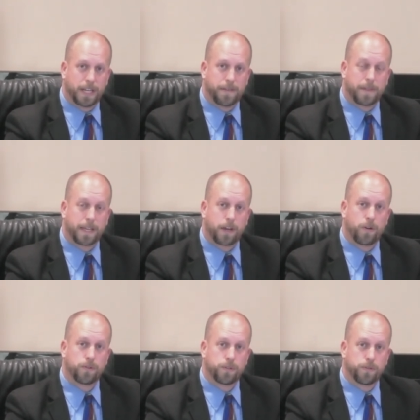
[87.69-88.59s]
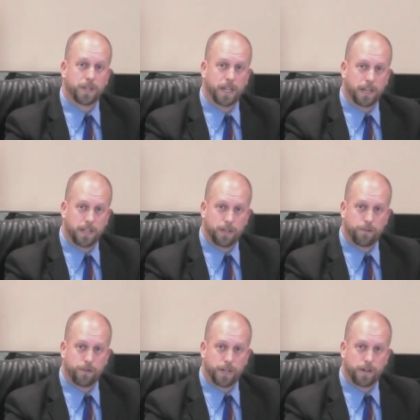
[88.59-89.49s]
and they go to Kennedy
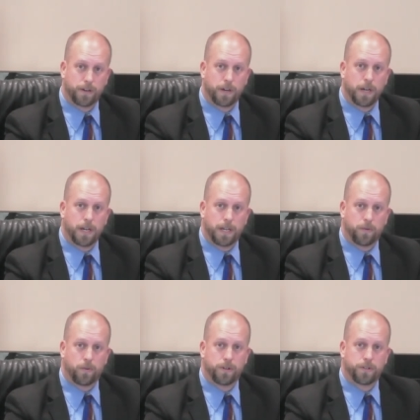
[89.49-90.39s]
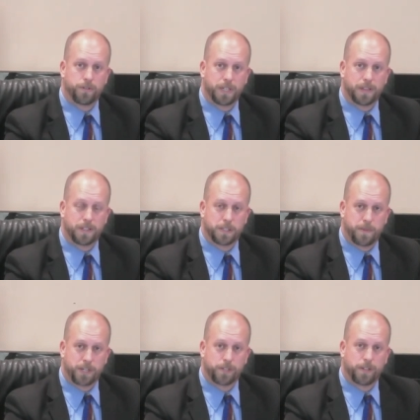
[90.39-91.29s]
Krieger in order to get the
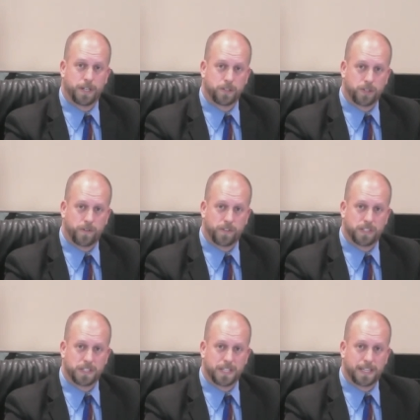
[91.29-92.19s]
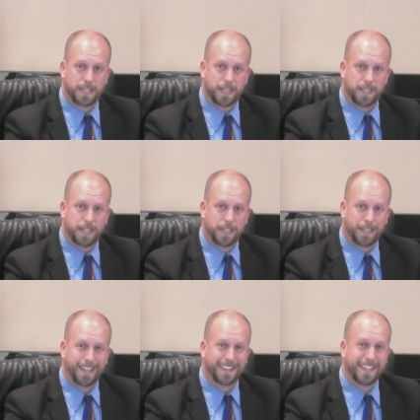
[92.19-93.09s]
specialized services that they
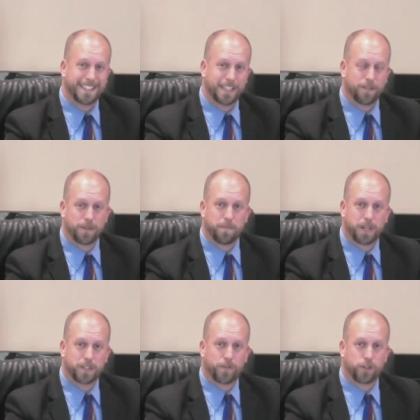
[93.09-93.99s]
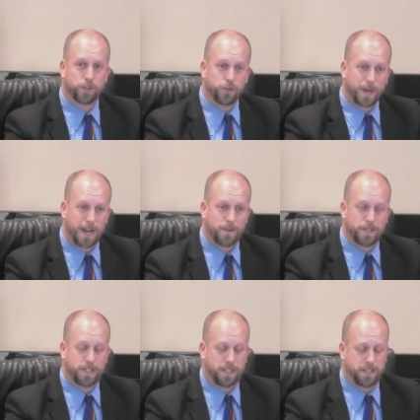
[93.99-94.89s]
need, and they sit on a bus for two
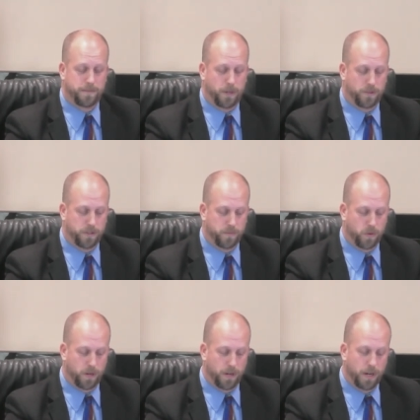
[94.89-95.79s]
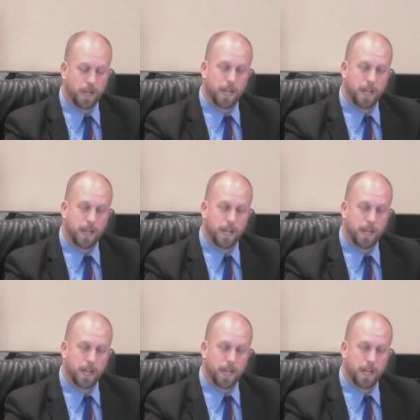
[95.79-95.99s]
hours to get to Baltimore.